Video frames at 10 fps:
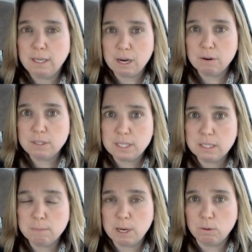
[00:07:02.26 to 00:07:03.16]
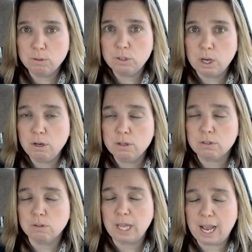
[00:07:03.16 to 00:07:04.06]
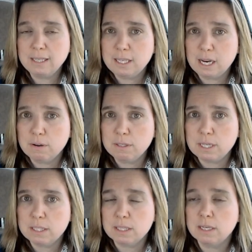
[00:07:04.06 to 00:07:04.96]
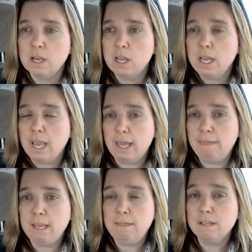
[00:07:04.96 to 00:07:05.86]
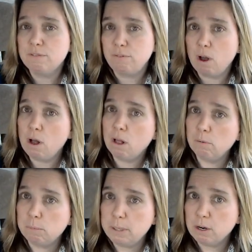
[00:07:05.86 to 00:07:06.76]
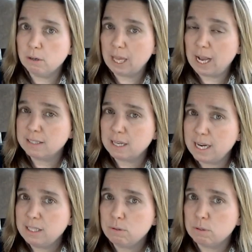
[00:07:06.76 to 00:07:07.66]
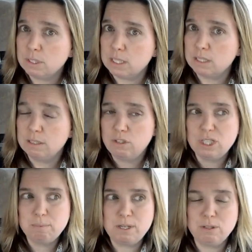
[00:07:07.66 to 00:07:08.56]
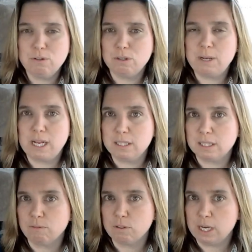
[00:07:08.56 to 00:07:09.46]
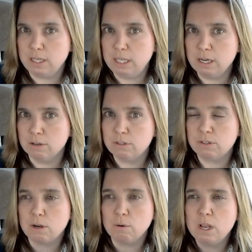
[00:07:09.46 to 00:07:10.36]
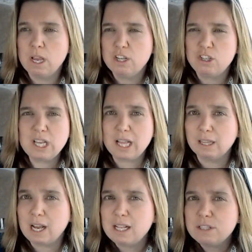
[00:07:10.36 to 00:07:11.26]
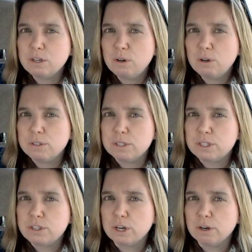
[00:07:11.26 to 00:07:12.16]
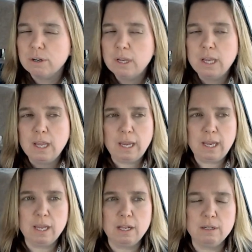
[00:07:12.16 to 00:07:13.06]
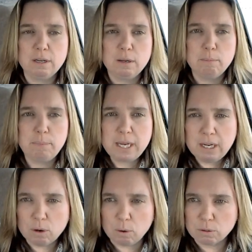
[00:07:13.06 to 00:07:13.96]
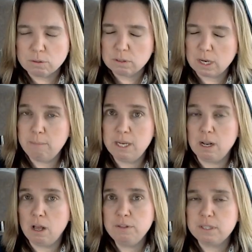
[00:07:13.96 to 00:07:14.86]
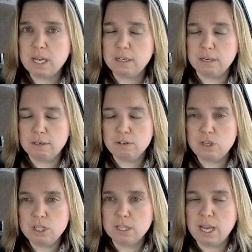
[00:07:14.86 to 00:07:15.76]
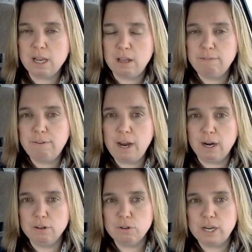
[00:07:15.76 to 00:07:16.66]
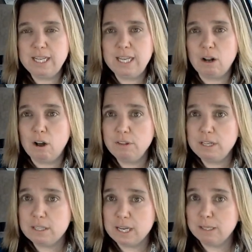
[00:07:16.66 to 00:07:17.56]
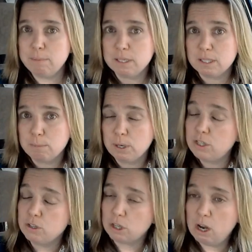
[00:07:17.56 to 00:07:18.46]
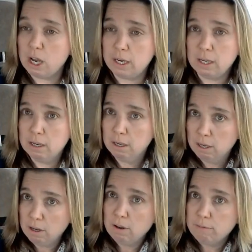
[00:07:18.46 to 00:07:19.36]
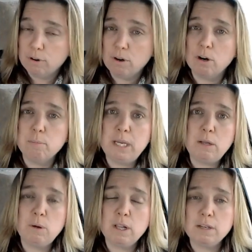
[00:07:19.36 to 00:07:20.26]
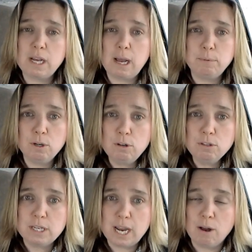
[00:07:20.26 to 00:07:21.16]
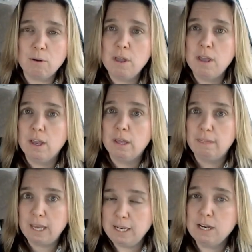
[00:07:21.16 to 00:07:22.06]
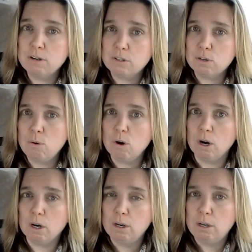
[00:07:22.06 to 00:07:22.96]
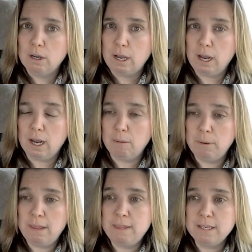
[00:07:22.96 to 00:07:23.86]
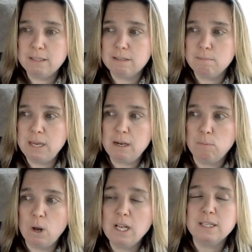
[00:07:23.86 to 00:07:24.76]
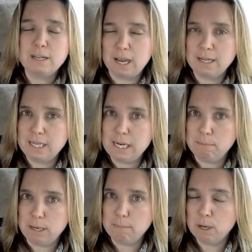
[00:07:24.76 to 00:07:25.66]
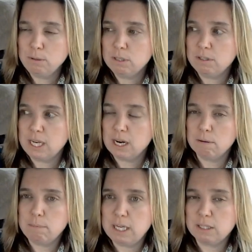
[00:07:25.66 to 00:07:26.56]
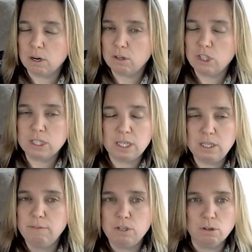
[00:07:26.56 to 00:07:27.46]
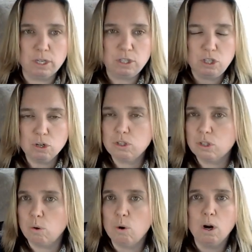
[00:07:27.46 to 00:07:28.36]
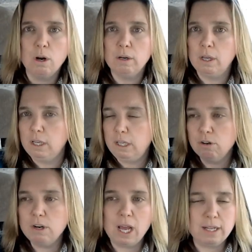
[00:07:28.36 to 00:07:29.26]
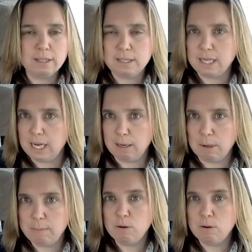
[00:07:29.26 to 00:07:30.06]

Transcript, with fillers: CARA season. My older daughter is her last CARA season. And then this fall will be her last high school season. And she's been doing gymnastics for 10 years. So she's got lots of goals this year. And big goals. I mean, all of a sudden, she's like on fire trying to get all these things because the pressure's on for her being one of the top girls now. They need her score. Um, and this meet was an, a team meet. Most of the CARA meets are just individual. It's your score. You're not as a team.